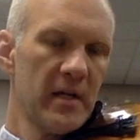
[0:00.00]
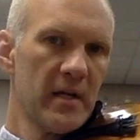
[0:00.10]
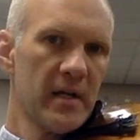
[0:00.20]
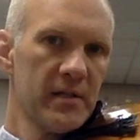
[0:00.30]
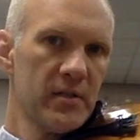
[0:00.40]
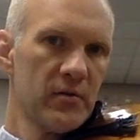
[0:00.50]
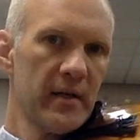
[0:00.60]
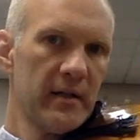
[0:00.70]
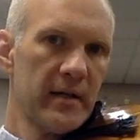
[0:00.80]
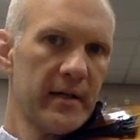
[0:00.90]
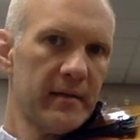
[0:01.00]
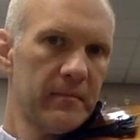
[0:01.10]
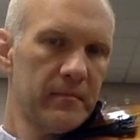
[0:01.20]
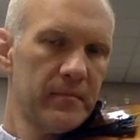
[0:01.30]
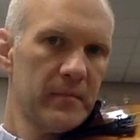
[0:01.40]
in a nice straight line.
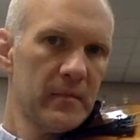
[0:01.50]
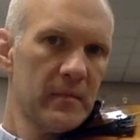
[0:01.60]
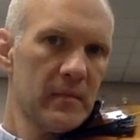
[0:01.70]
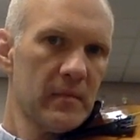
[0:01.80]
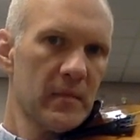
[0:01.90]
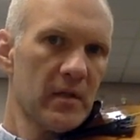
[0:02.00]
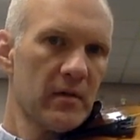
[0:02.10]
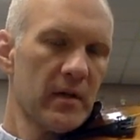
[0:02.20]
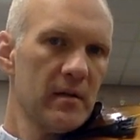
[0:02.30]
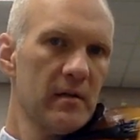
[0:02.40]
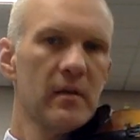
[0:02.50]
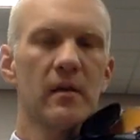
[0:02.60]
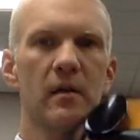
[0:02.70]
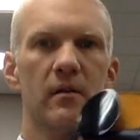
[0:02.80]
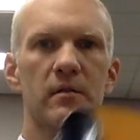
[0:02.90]
Okay,
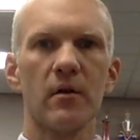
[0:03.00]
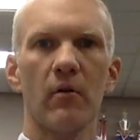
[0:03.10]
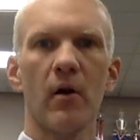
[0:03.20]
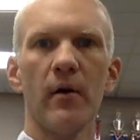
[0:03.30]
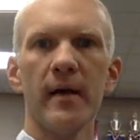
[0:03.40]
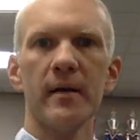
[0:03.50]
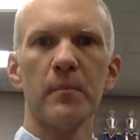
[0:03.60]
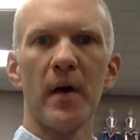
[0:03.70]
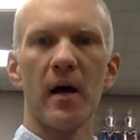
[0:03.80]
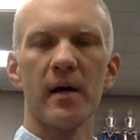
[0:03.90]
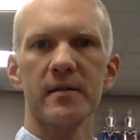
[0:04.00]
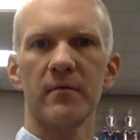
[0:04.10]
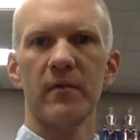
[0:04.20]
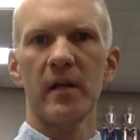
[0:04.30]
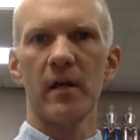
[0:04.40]
so go ahead and pause
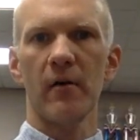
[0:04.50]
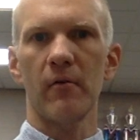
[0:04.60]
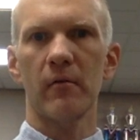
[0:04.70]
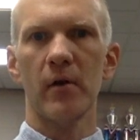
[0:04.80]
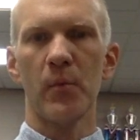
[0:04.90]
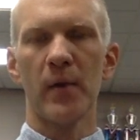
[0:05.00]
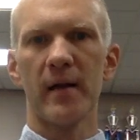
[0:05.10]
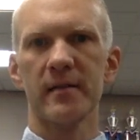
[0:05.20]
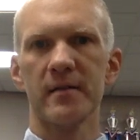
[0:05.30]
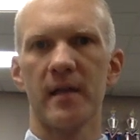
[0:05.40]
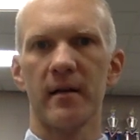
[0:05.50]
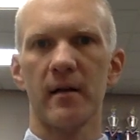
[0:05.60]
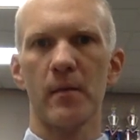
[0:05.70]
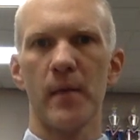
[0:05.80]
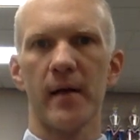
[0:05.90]
the video, go practice that
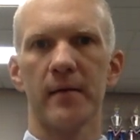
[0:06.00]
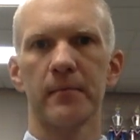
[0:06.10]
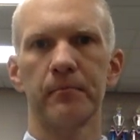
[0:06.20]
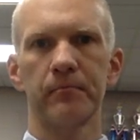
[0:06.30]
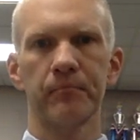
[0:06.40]
and come back.